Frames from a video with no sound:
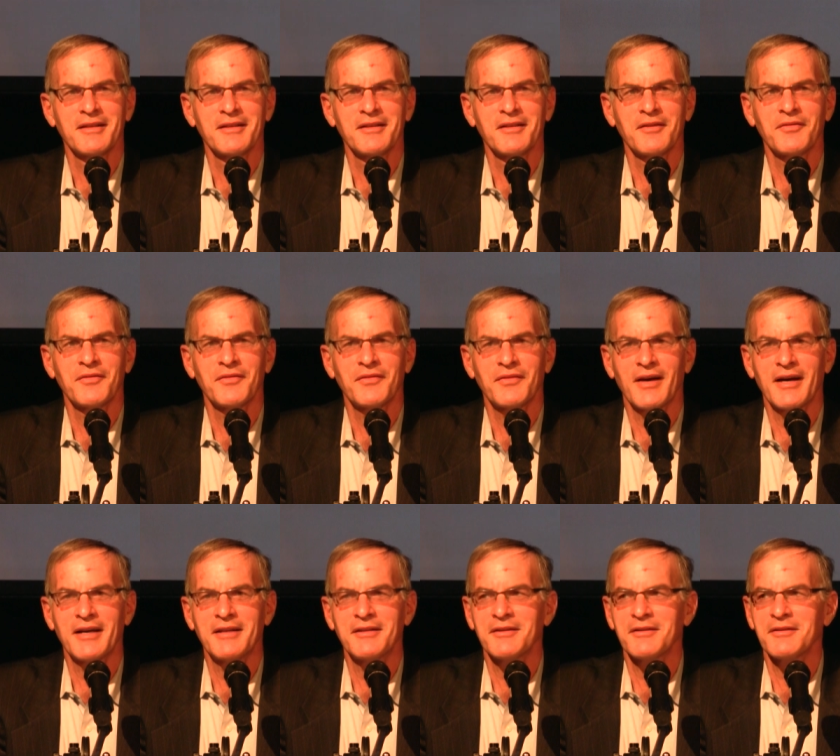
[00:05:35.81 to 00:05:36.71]
The
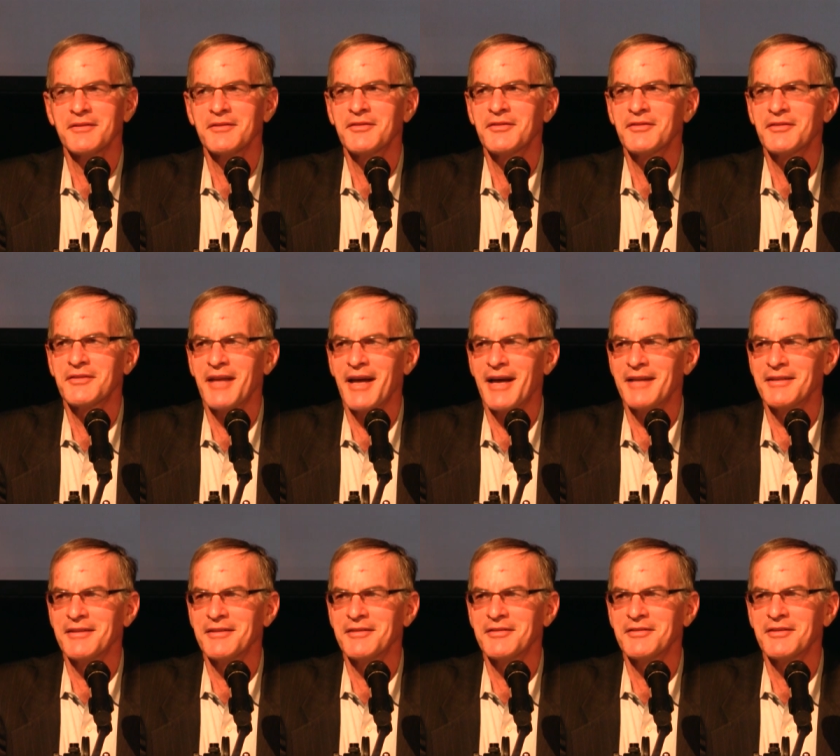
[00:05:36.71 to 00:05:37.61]
final
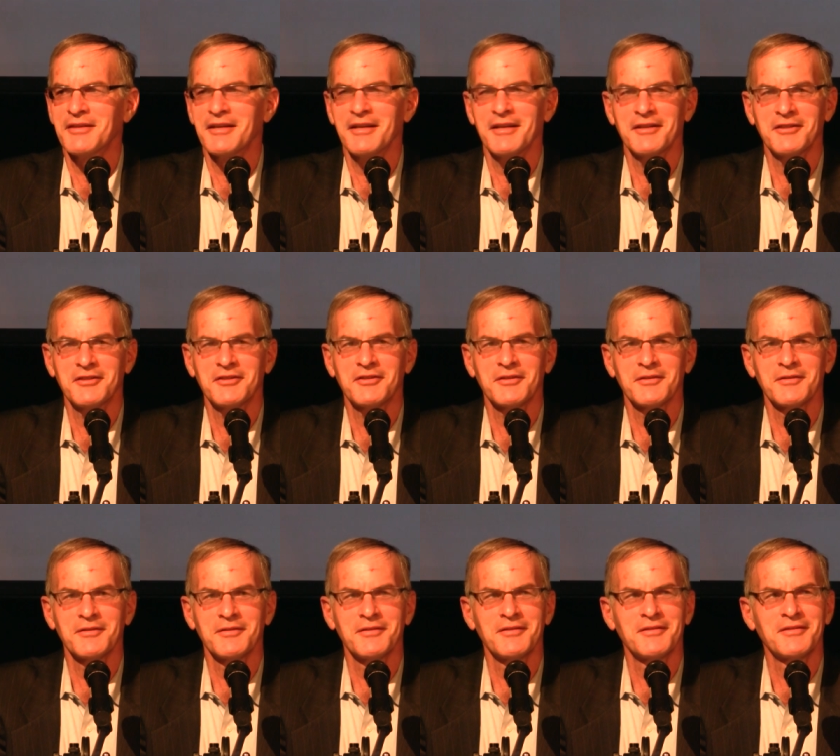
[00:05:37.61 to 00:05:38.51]
status
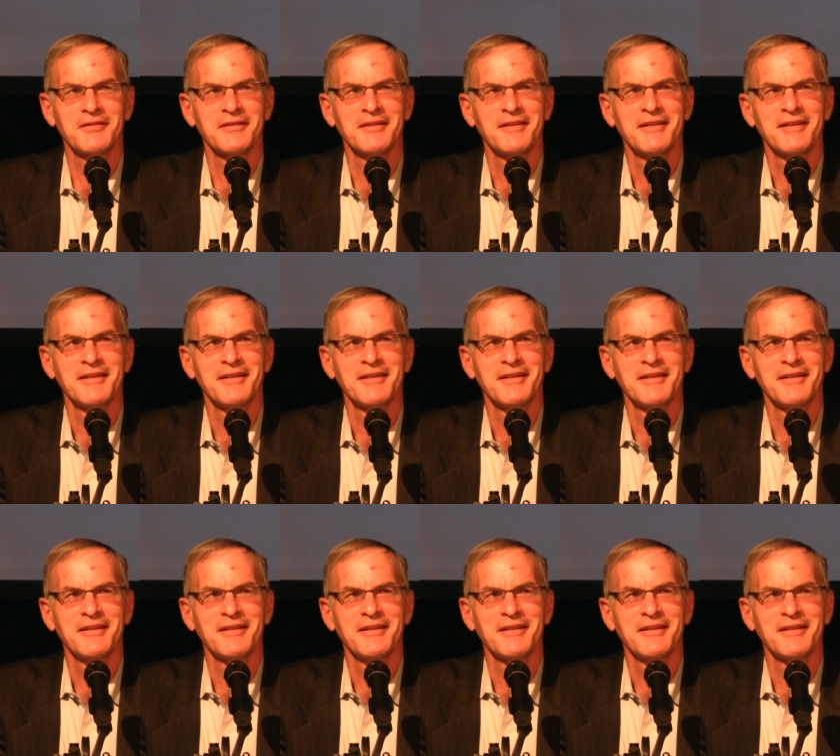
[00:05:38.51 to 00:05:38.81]
issues.